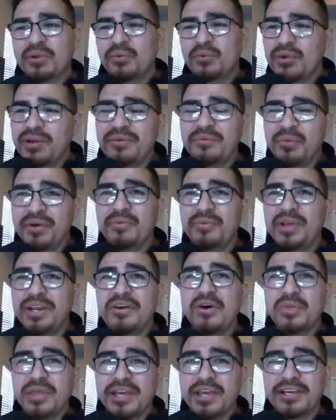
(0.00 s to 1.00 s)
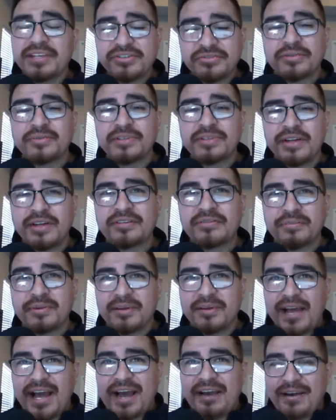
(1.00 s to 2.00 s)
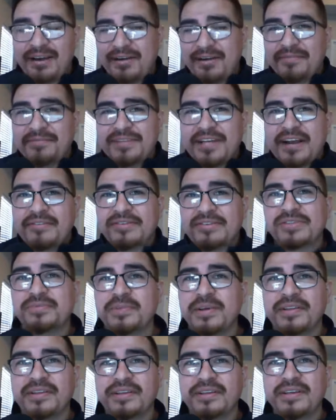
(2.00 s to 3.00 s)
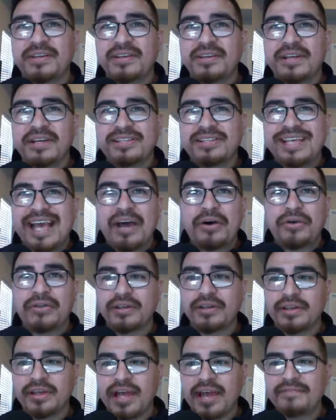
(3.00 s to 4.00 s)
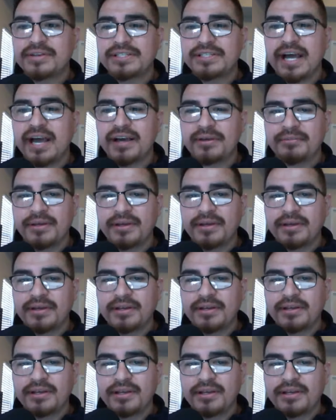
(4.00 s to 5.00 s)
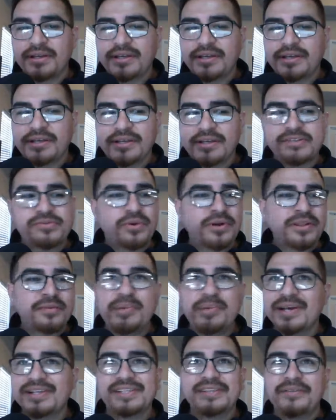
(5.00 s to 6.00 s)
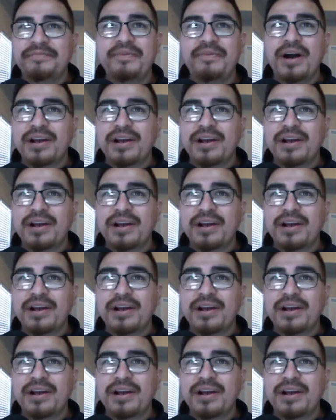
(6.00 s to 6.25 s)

We know the history of Tyron Smith. It's health every time. He's one of the best in the